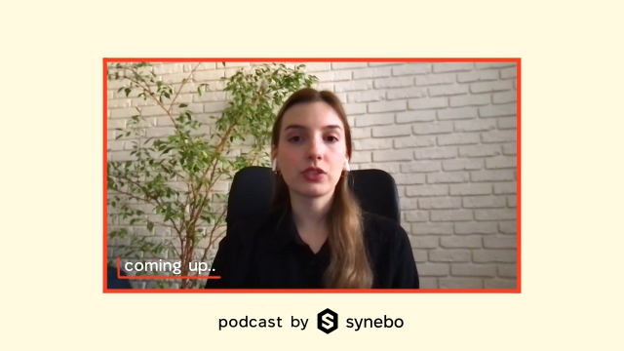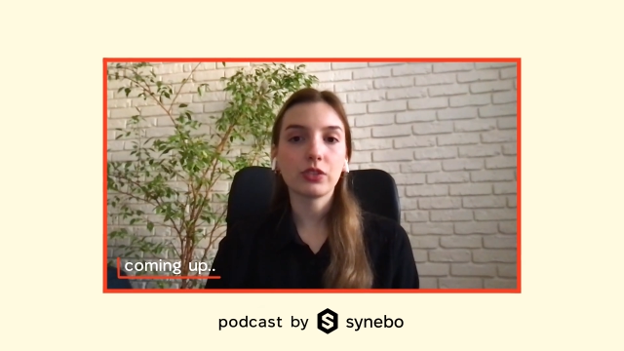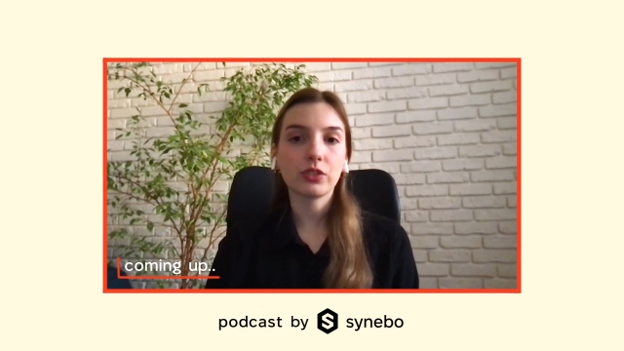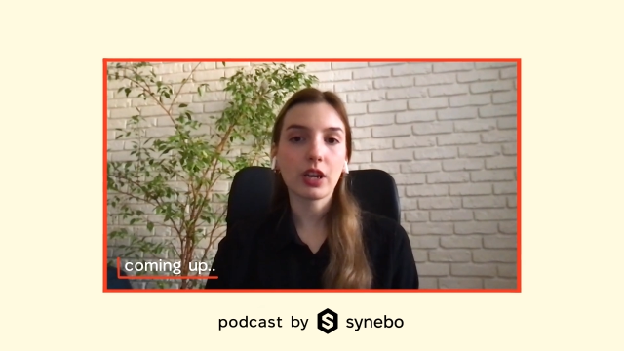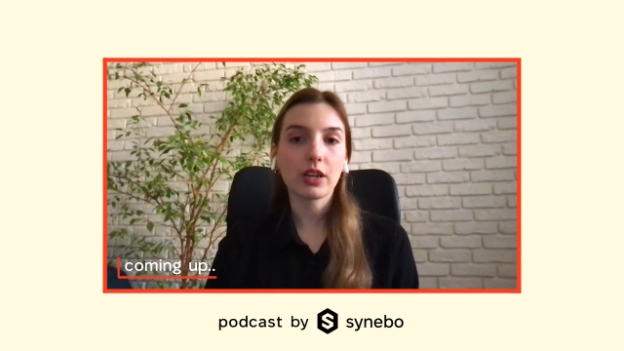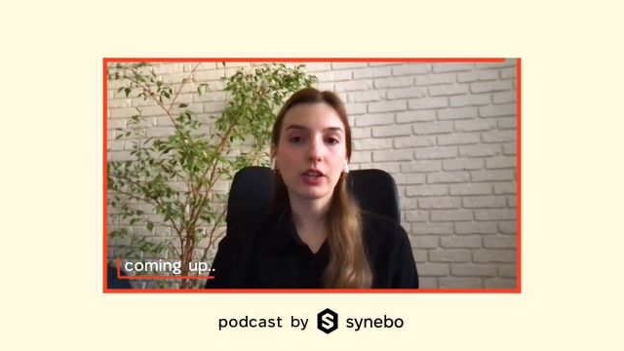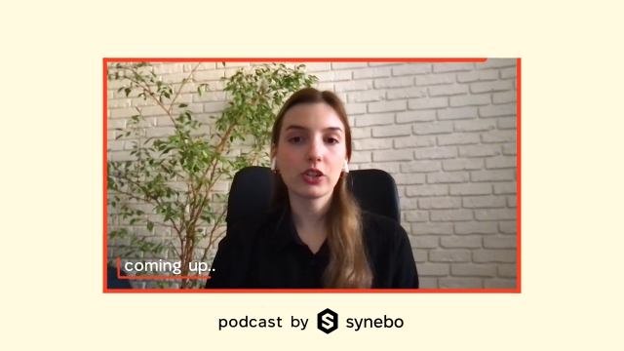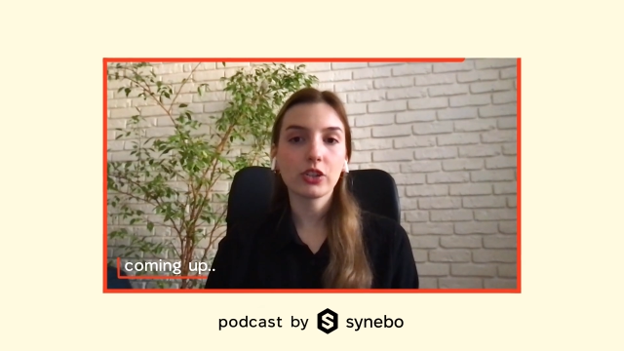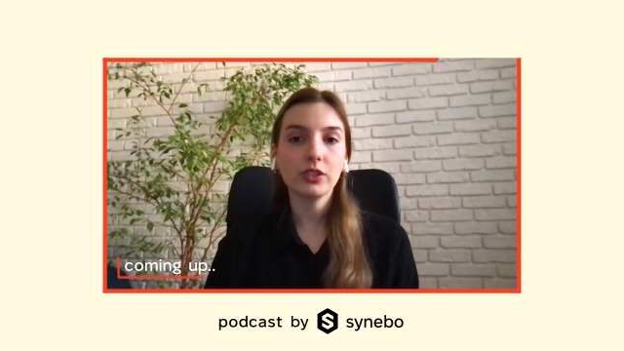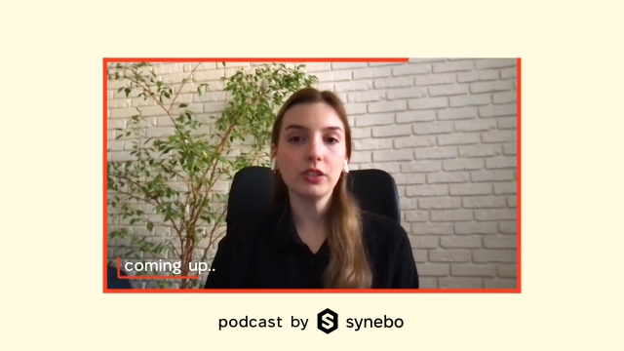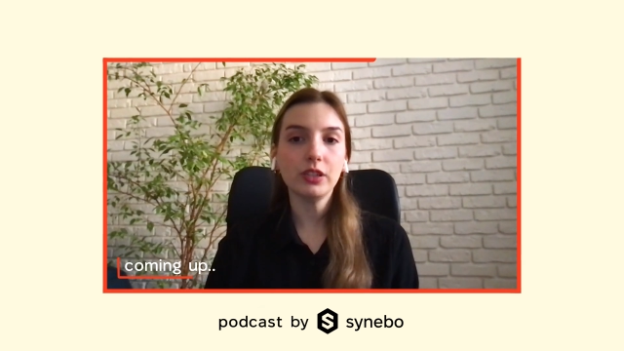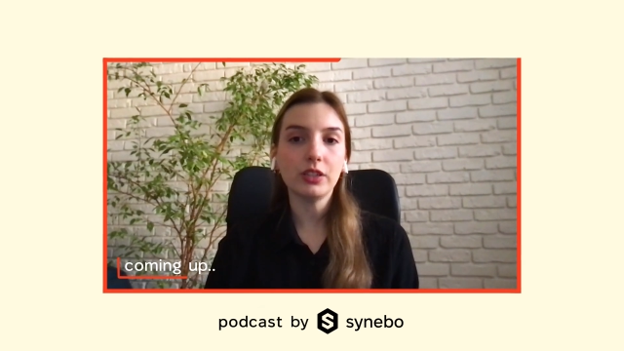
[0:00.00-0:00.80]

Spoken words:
reduction